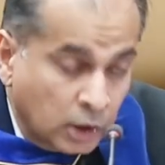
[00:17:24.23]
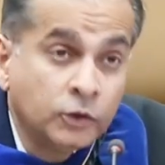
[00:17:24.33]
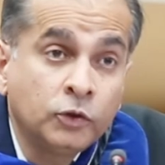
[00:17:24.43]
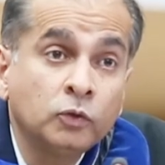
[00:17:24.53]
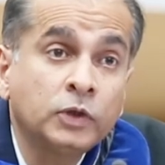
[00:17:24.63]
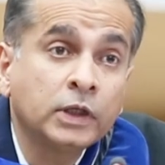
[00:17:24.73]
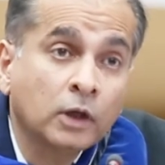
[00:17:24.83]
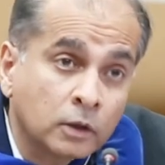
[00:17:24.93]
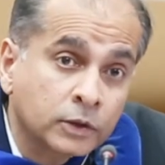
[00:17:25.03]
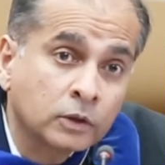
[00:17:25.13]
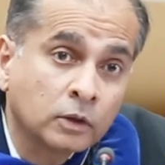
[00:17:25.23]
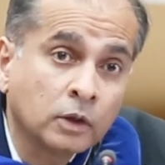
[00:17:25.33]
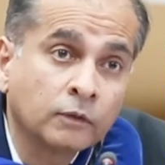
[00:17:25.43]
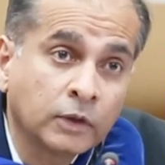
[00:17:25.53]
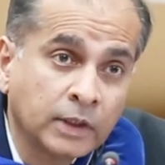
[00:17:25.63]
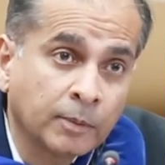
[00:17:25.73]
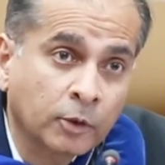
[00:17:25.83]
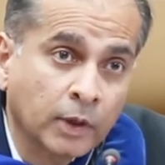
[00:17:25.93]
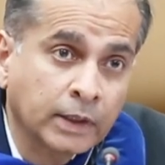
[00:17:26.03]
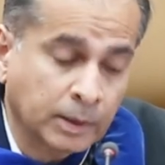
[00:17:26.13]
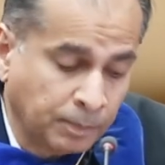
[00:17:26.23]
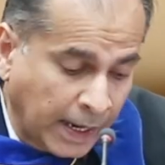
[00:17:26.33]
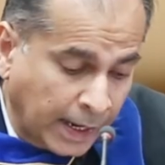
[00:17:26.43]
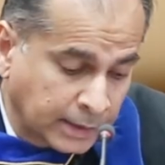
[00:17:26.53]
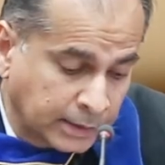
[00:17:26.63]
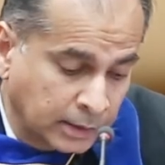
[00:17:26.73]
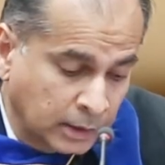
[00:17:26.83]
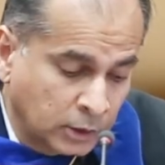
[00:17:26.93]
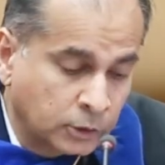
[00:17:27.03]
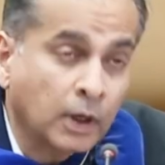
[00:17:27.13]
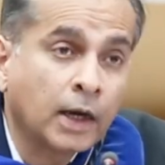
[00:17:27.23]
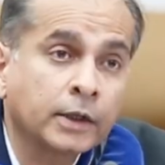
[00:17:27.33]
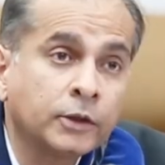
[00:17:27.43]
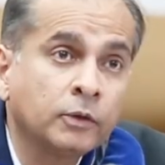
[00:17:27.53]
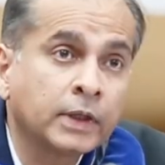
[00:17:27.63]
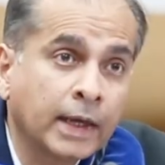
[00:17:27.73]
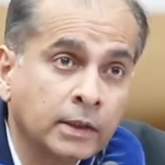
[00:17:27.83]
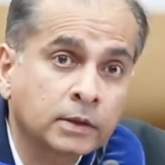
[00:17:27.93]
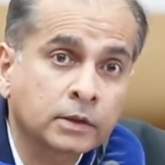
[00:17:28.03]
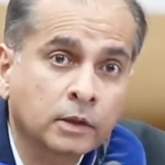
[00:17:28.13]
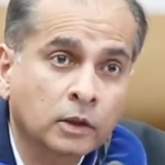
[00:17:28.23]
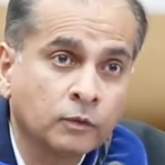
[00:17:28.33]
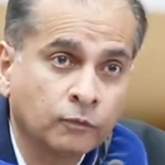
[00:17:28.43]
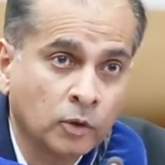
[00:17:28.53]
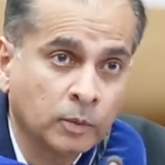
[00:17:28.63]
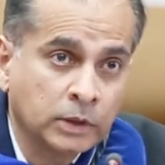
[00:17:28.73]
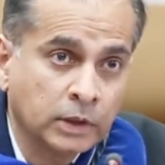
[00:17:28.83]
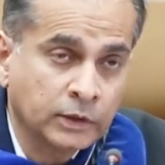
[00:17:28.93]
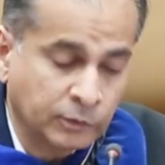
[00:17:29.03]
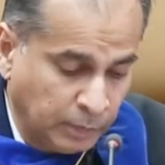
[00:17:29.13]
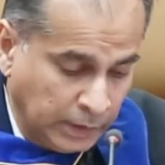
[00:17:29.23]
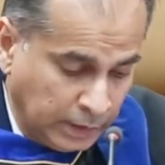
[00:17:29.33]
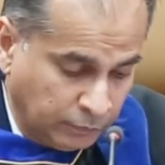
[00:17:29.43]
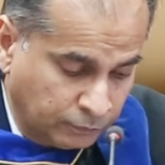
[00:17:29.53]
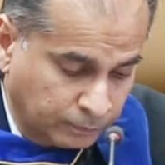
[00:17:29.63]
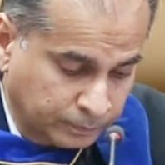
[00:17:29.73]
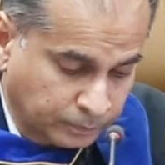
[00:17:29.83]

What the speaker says: a duty also of the Democratic Pact, to argue against the conformities of belief.